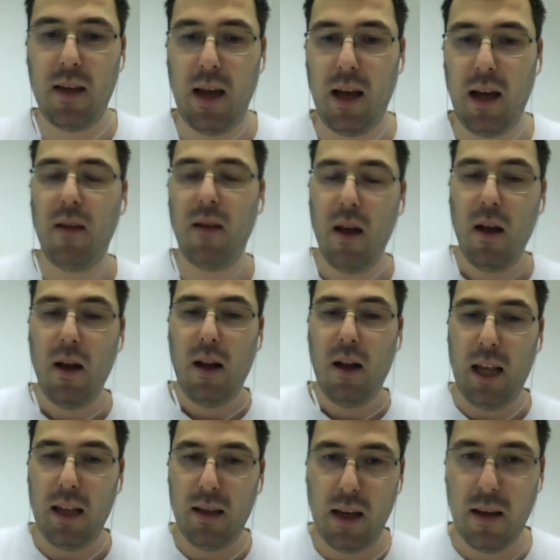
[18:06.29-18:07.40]
And
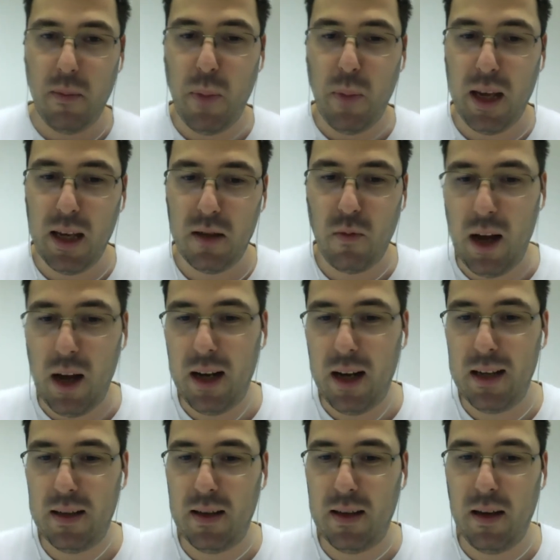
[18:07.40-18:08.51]
let's say the biggest one
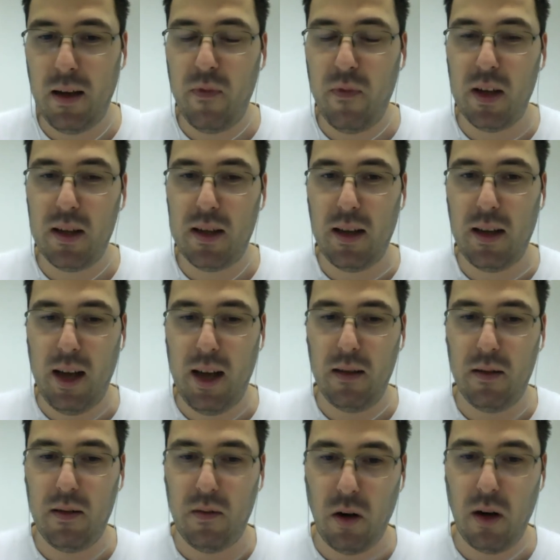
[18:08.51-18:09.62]
is obviously the
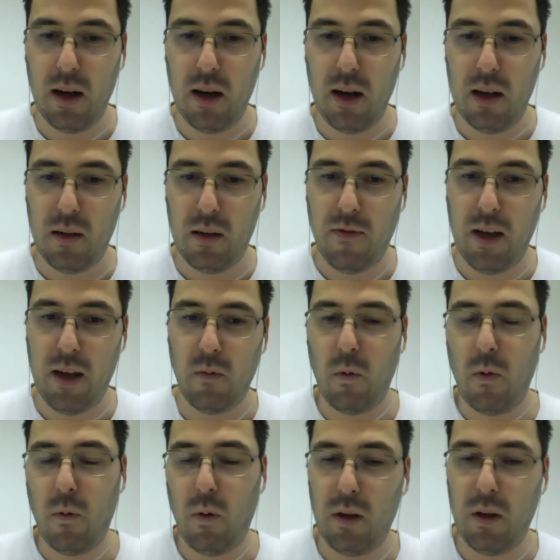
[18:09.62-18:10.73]
editorial interface.
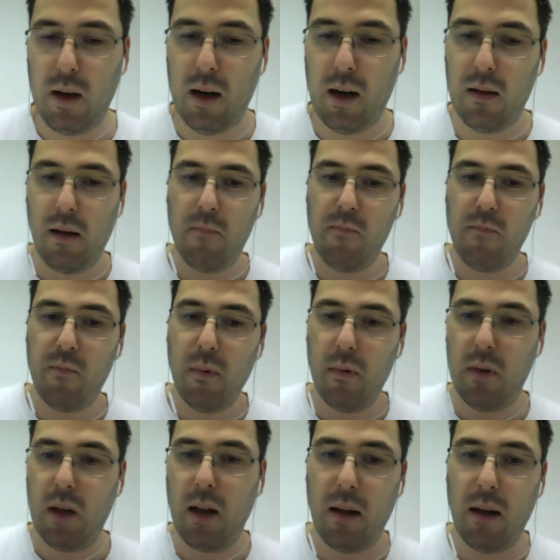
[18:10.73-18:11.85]
What are
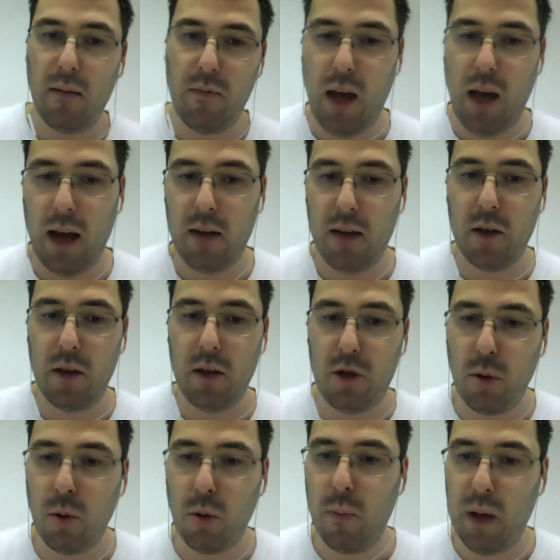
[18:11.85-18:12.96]
the other
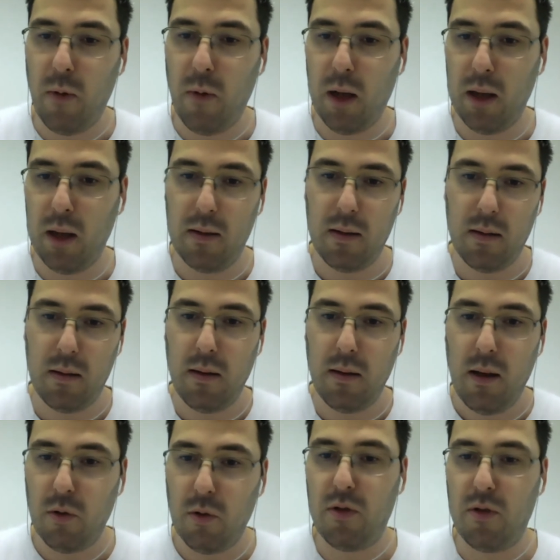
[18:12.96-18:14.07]
two big ones
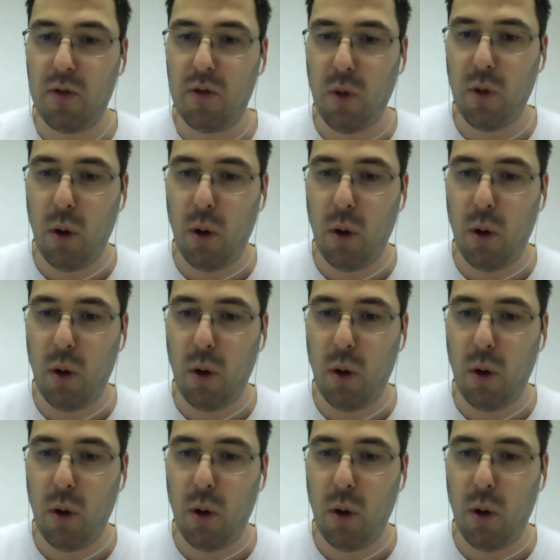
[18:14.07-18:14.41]
to solve?